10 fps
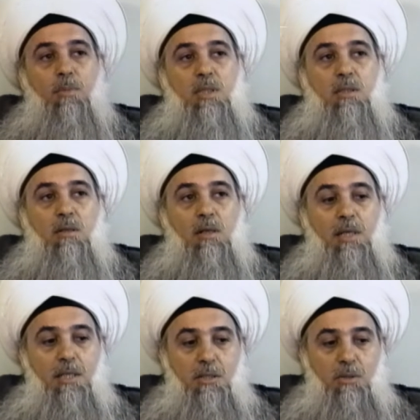Mr.
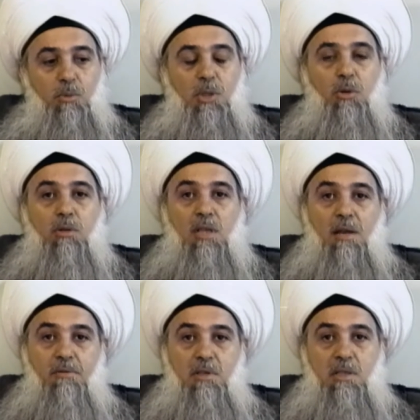Leach, we don't
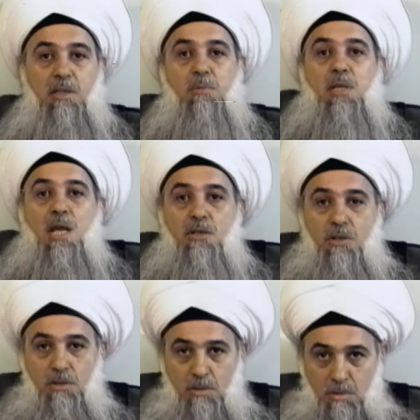have
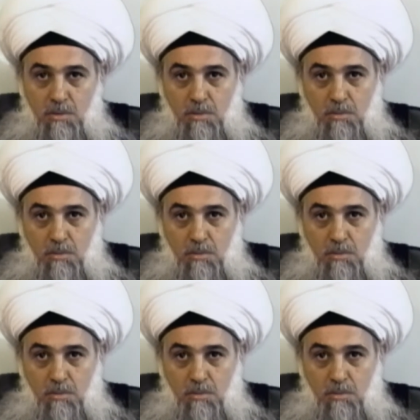discriminations